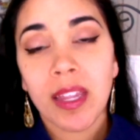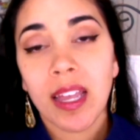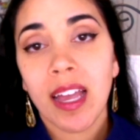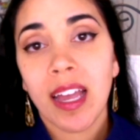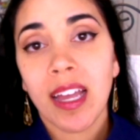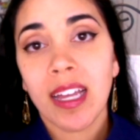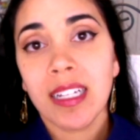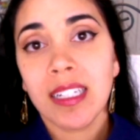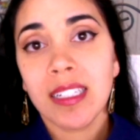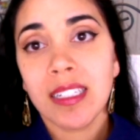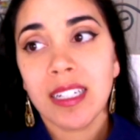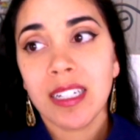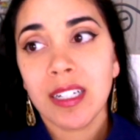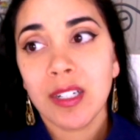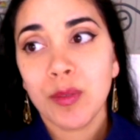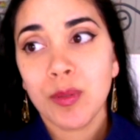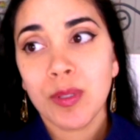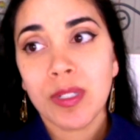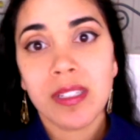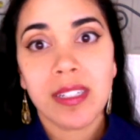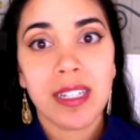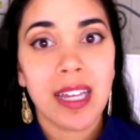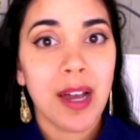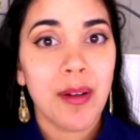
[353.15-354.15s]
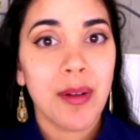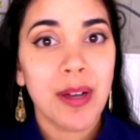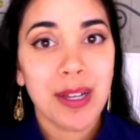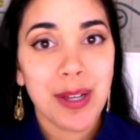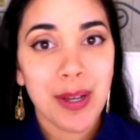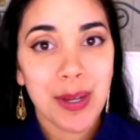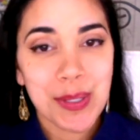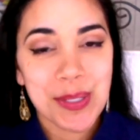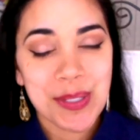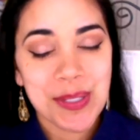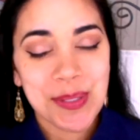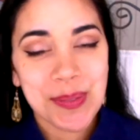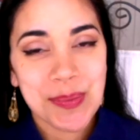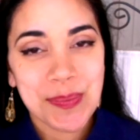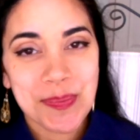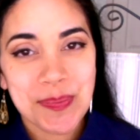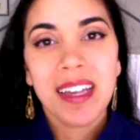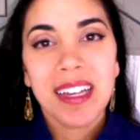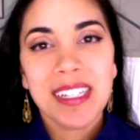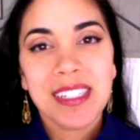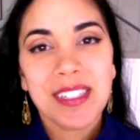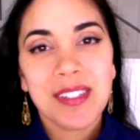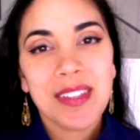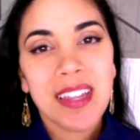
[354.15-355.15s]
and we'll see how it goes.
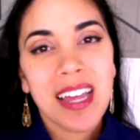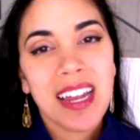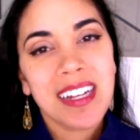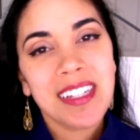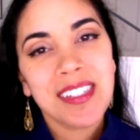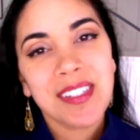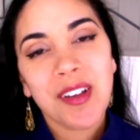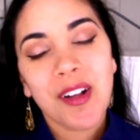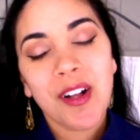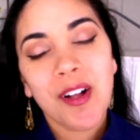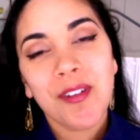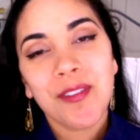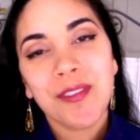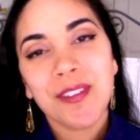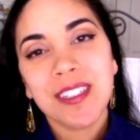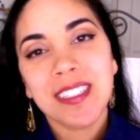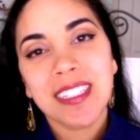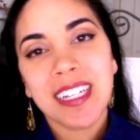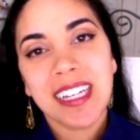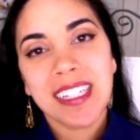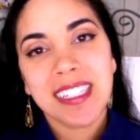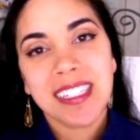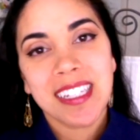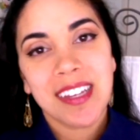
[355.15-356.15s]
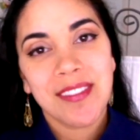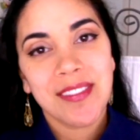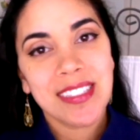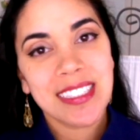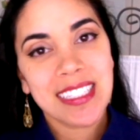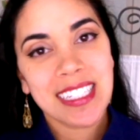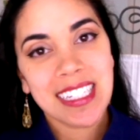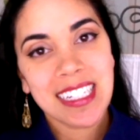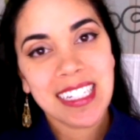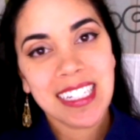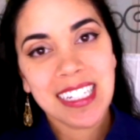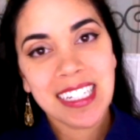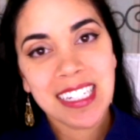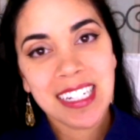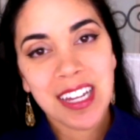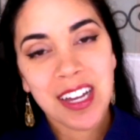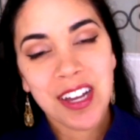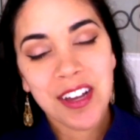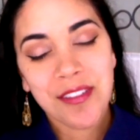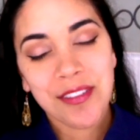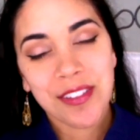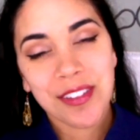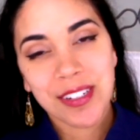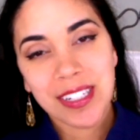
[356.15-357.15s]
So that is all for day 17
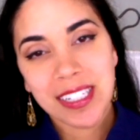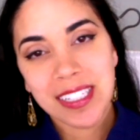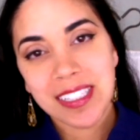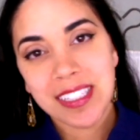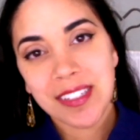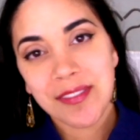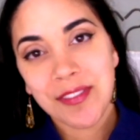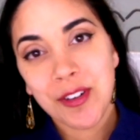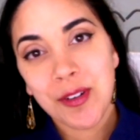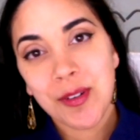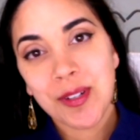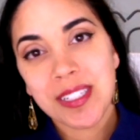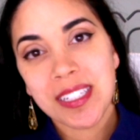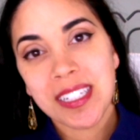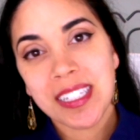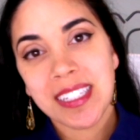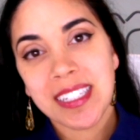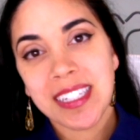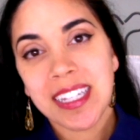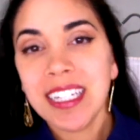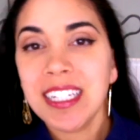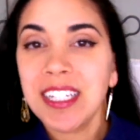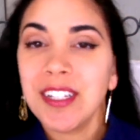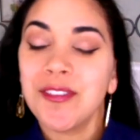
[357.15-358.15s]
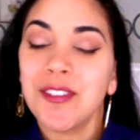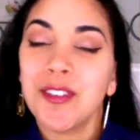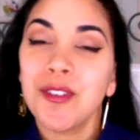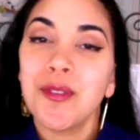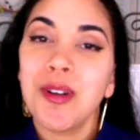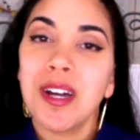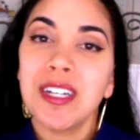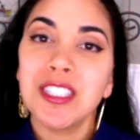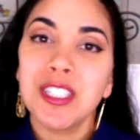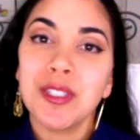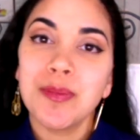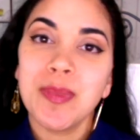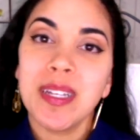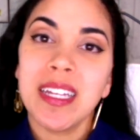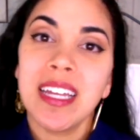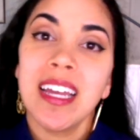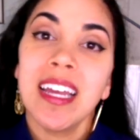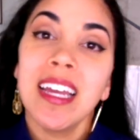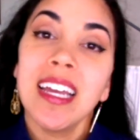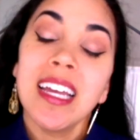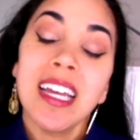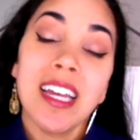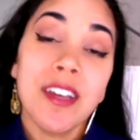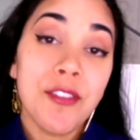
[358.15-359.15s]
of 30 Days of Corsets. Thank you for watching me.
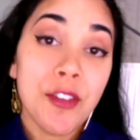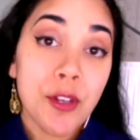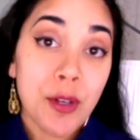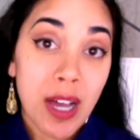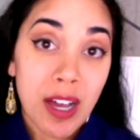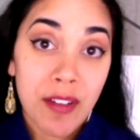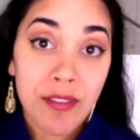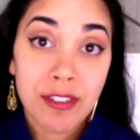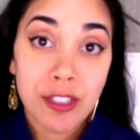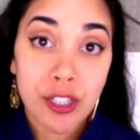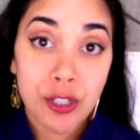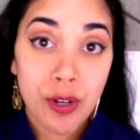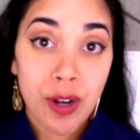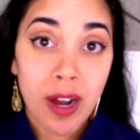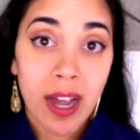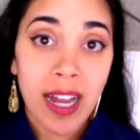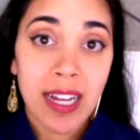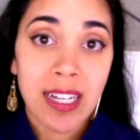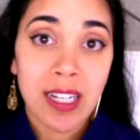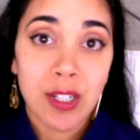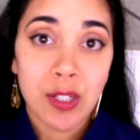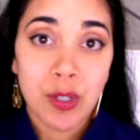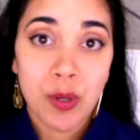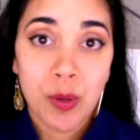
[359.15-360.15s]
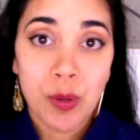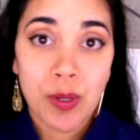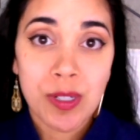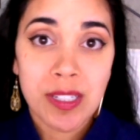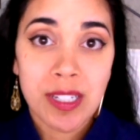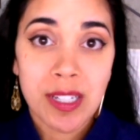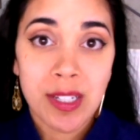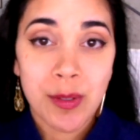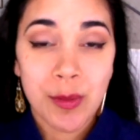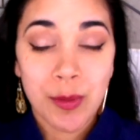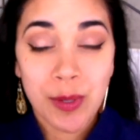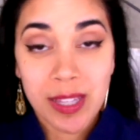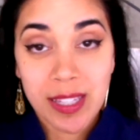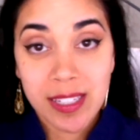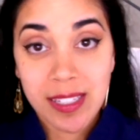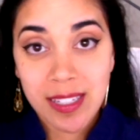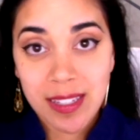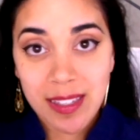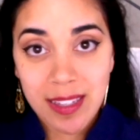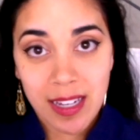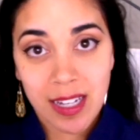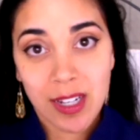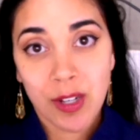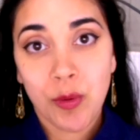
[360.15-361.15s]
If you have tried a corset with
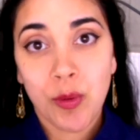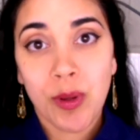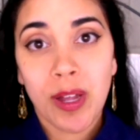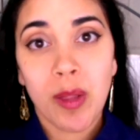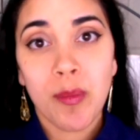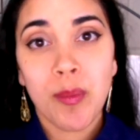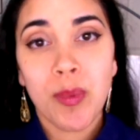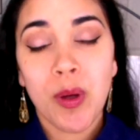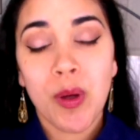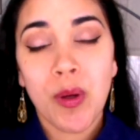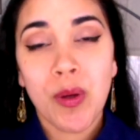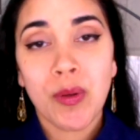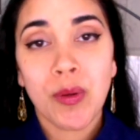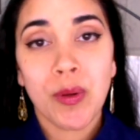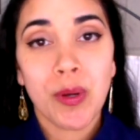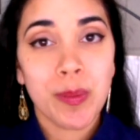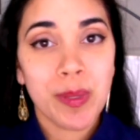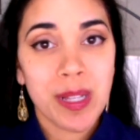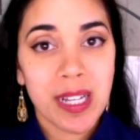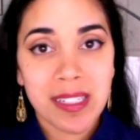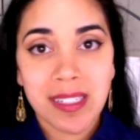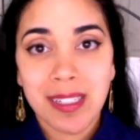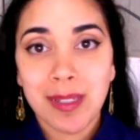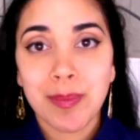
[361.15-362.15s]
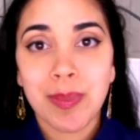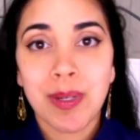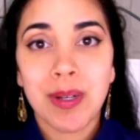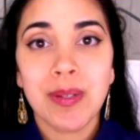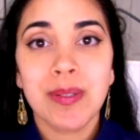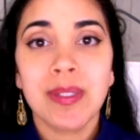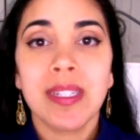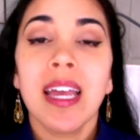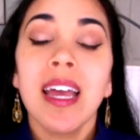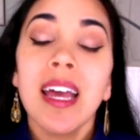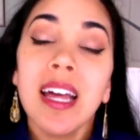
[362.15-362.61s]
synthetic whalebone or plastic bones,